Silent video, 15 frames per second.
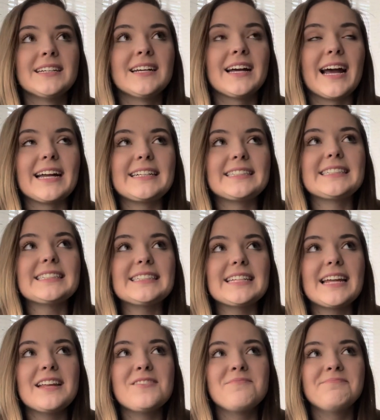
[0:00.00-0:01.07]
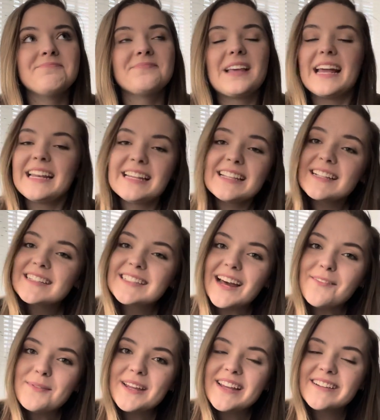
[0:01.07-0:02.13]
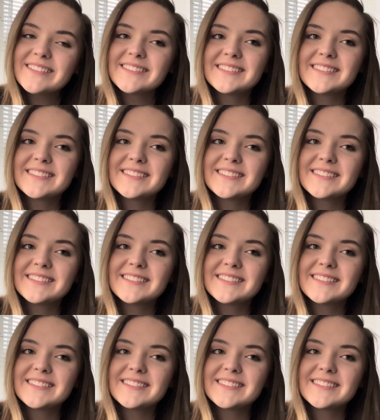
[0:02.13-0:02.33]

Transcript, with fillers: I just looked at him and he looked at me